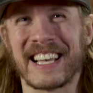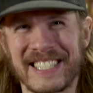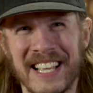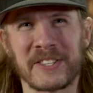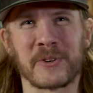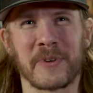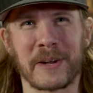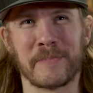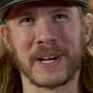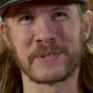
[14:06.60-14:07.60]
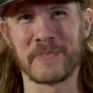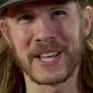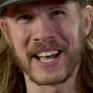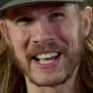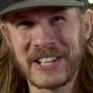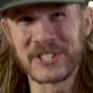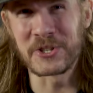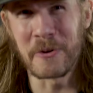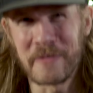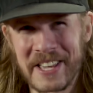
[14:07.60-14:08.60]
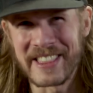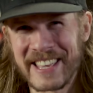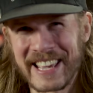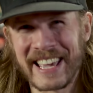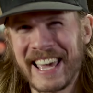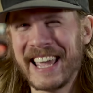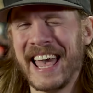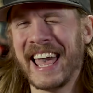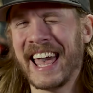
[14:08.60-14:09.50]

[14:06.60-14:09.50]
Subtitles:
Censoring must be a Soviet thing, eh?